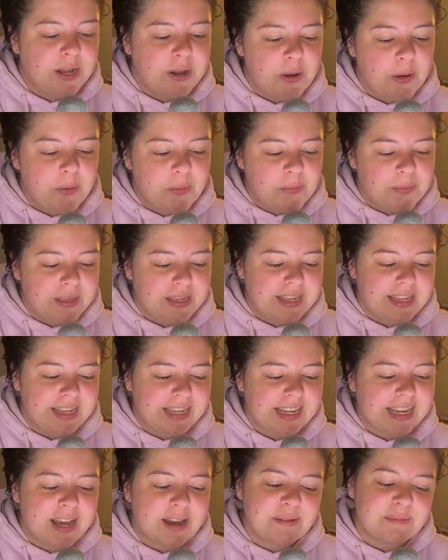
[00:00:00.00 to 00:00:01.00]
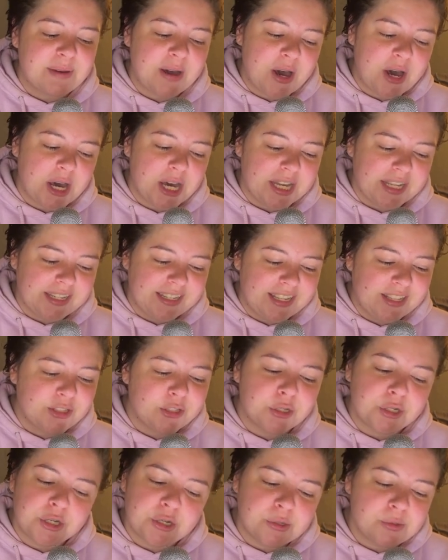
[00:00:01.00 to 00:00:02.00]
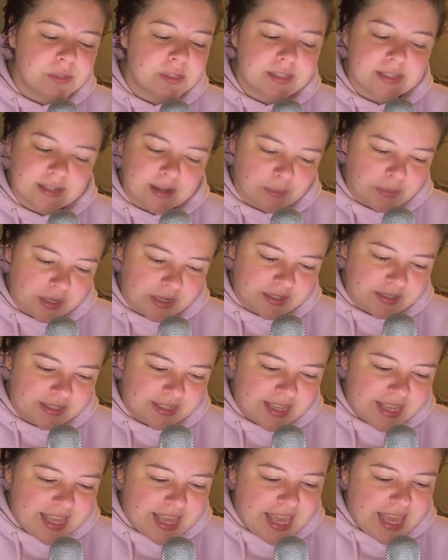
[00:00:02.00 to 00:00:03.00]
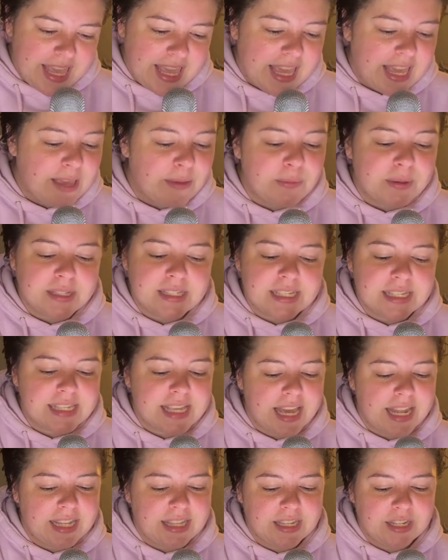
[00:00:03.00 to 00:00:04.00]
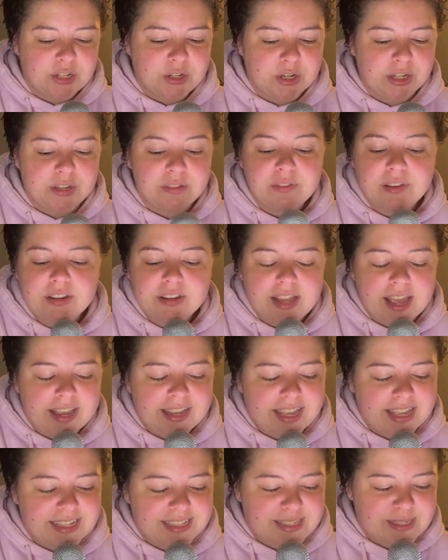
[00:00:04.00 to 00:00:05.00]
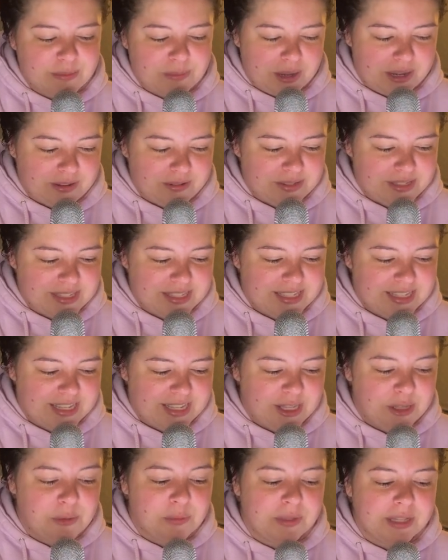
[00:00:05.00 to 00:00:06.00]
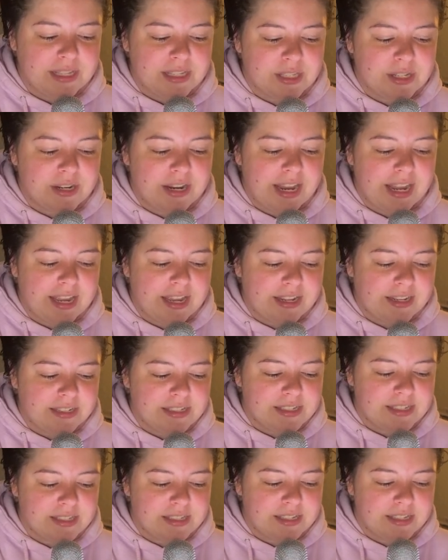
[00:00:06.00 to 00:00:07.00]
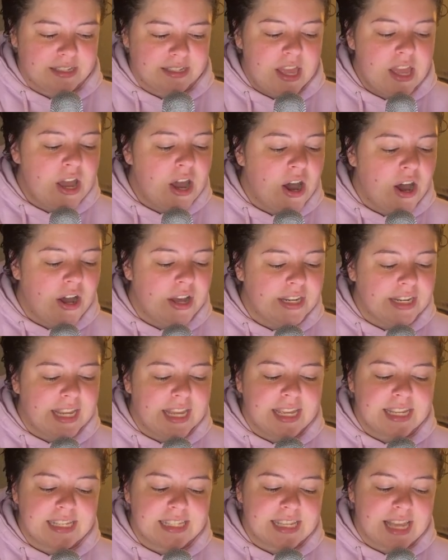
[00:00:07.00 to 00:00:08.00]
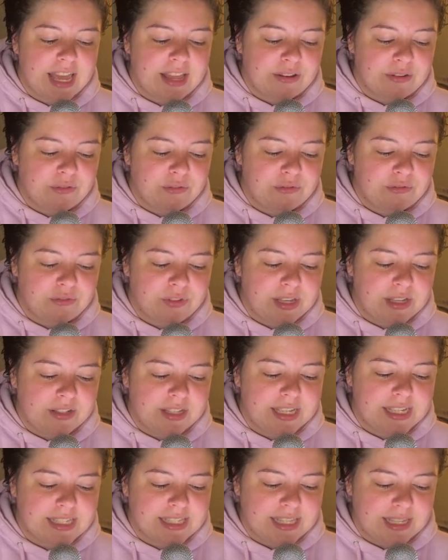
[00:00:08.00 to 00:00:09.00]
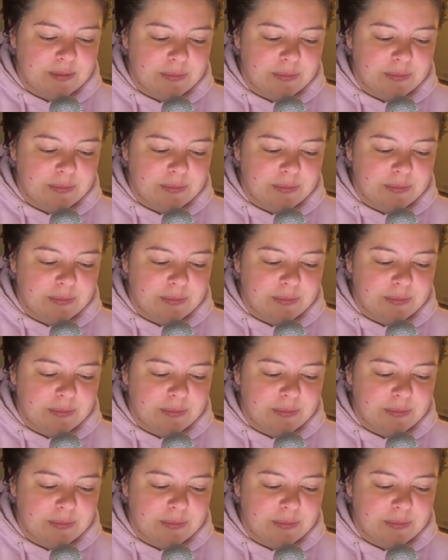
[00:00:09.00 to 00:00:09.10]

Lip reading: "Colby, come on. Look who's stubborn." He puts his head in the crook of your neck and smiles. You place your hands on his and feel his